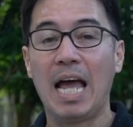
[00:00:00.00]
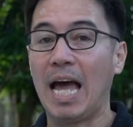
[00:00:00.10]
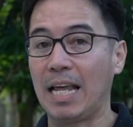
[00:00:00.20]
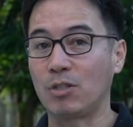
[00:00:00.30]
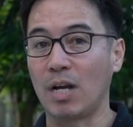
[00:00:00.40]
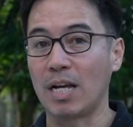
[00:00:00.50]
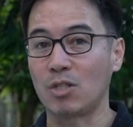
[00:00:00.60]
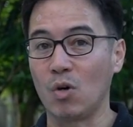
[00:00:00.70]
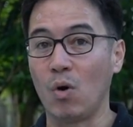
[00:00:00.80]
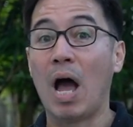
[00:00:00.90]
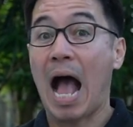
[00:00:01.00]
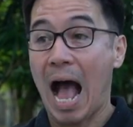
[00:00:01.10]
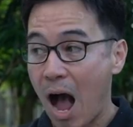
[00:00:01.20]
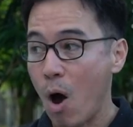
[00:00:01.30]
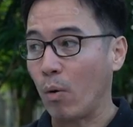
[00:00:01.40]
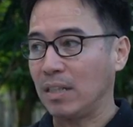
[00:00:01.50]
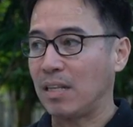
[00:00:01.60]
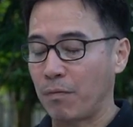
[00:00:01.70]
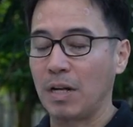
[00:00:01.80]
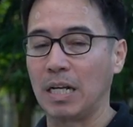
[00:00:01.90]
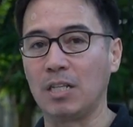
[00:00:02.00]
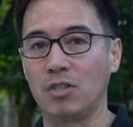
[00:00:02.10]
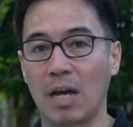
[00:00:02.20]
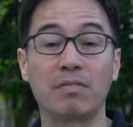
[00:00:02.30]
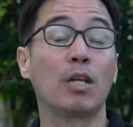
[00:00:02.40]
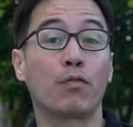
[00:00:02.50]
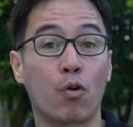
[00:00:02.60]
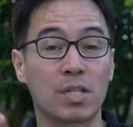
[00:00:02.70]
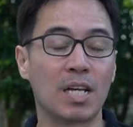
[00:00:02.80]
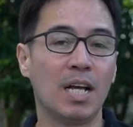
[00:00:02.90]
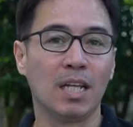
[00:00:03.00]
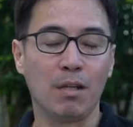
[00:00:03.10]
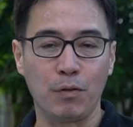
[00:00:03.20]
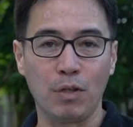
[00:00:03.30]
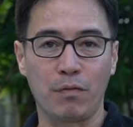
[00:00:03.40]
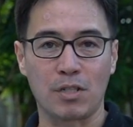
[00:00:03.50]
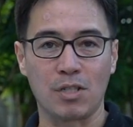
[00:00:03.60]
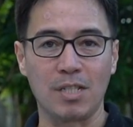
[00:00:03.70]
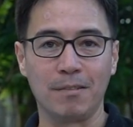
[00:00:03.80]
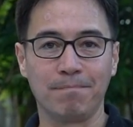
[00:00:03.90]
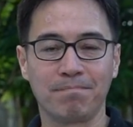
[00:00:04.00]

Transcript: and let you guys know how it definitely drives, and of course the fuel efficiency.